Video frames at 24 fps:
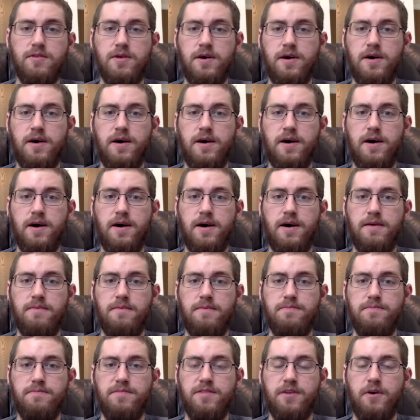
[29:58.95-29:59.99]
Uh,
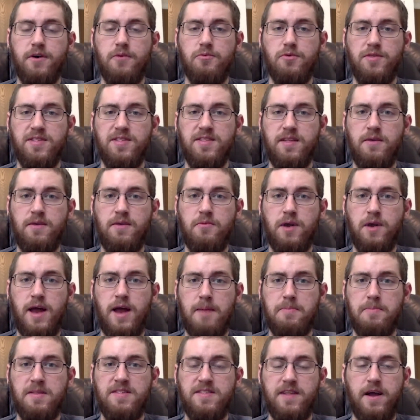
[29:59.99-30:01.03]
so we'll see what
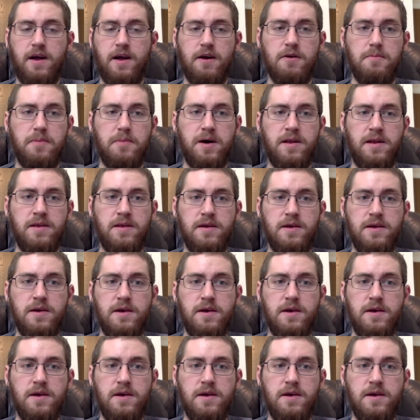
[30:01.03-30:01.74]
happens there. But